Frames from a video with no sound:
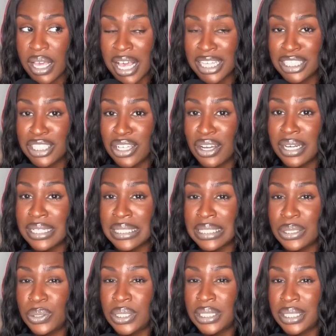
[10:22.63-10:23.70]
I started
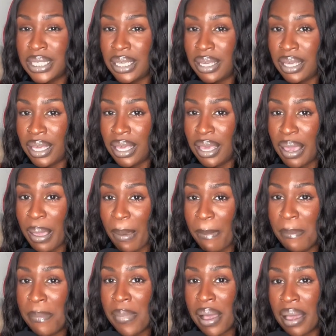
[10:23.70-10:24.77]
to see
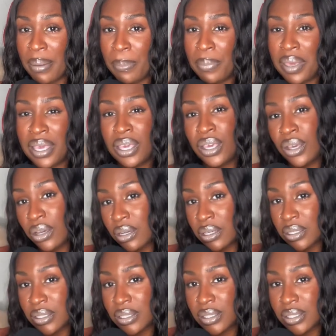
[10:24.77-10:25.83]
my
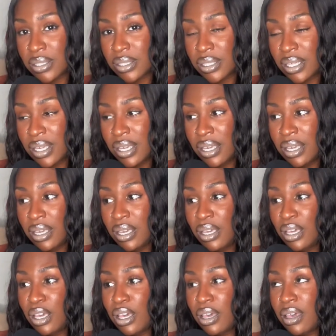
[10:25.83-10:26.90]
peers
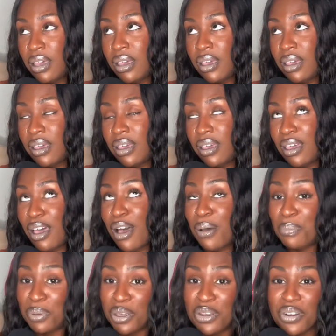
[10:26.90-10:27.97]

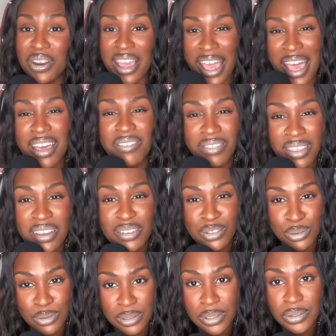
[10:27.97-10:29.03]
appear to have
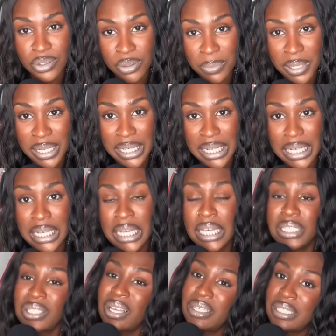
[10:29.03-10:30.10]
things on social media.
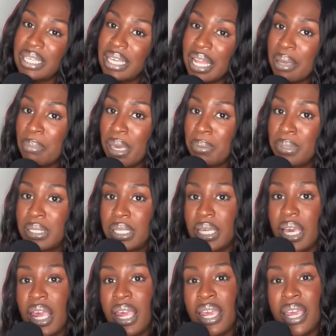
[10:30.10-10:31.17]
So I would say
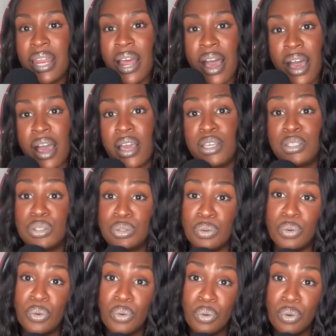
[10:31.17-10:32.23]
maybe in high
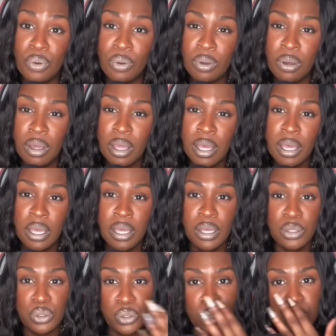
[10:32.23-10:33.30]
school
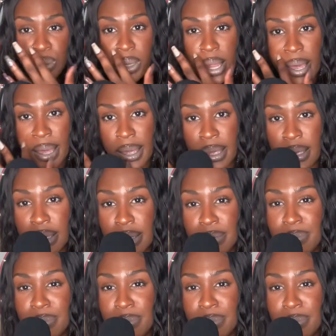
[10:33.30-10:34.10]
to